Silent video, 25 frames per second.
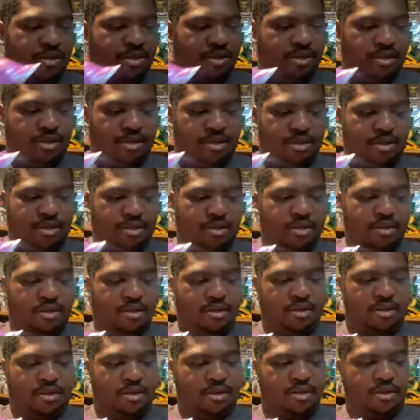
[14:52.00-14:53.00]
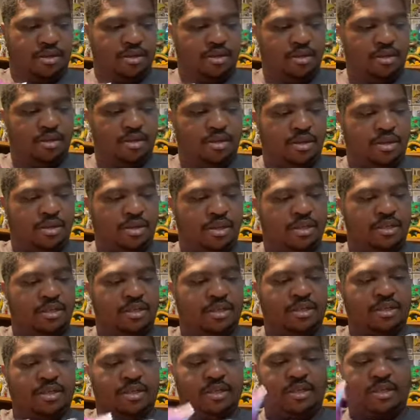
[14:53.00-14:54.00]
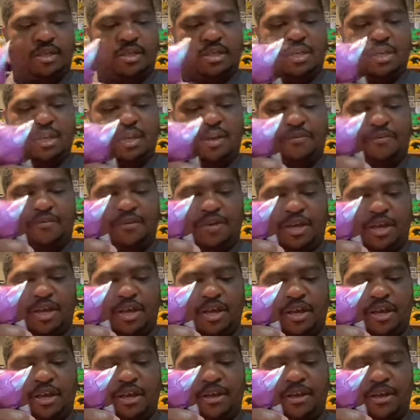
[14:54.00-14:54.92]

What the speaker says: and I guess this is the left leg.